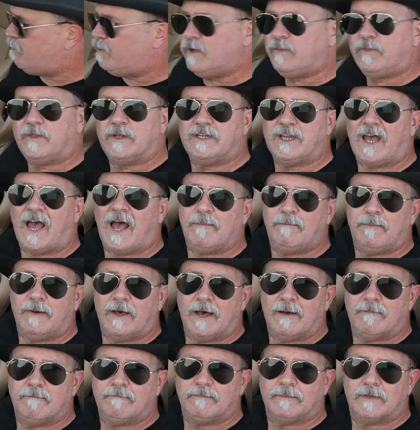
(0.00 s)
put the top
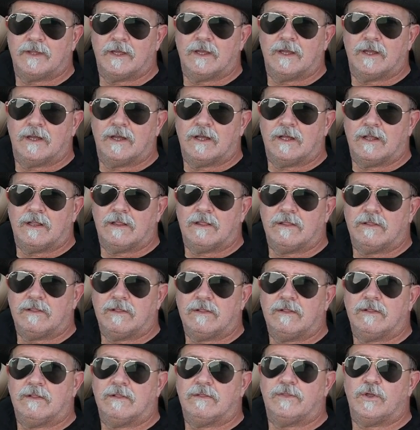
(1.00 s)
up,
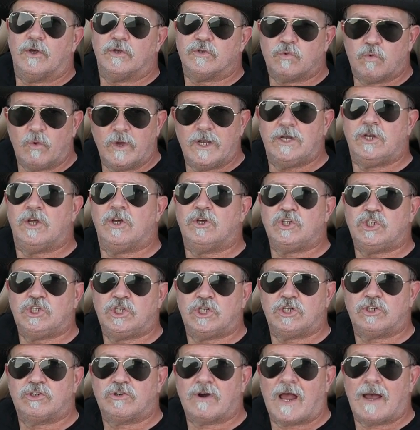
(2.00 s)
those windows
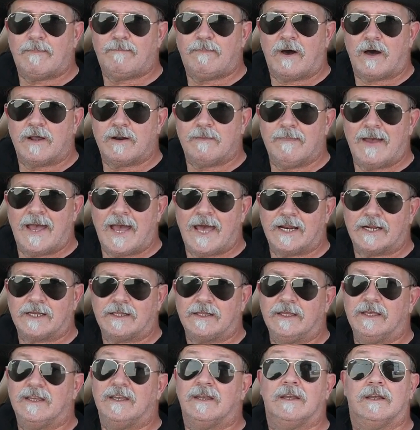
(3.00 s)
should drop
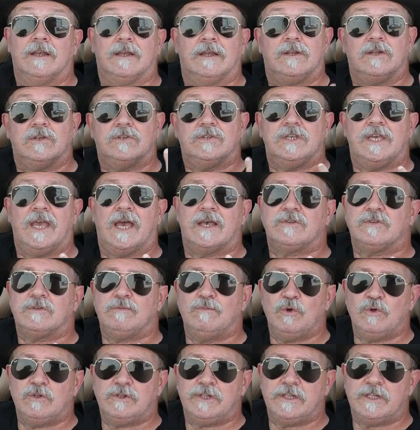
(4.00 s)
automatically. You see how
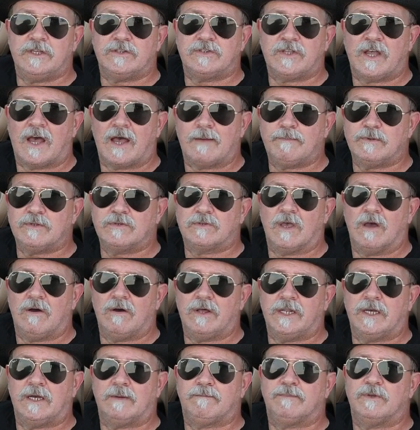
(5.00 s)
smoothly this top is
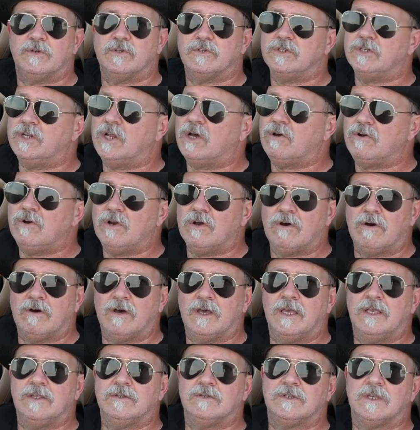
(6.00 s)
going up? There's no
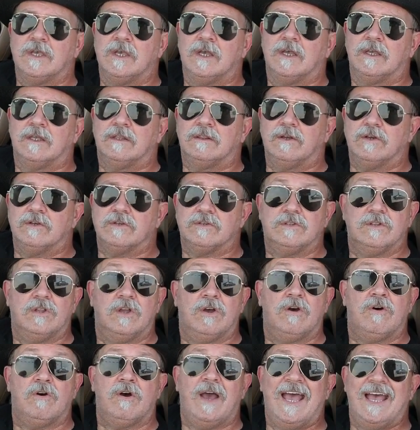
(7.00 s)
noise, there's
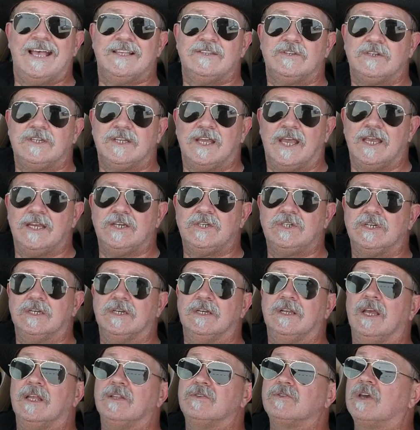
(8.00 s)
no
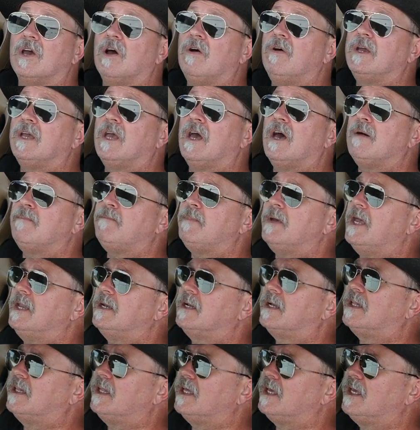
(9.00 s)
hesitation. It's going up
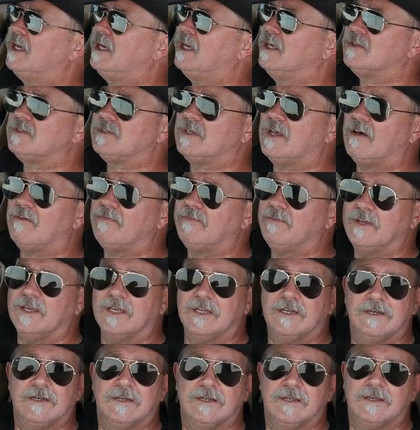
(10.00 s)
and clicking itself
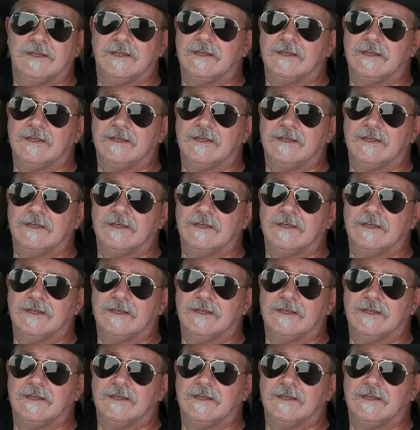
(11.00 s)
in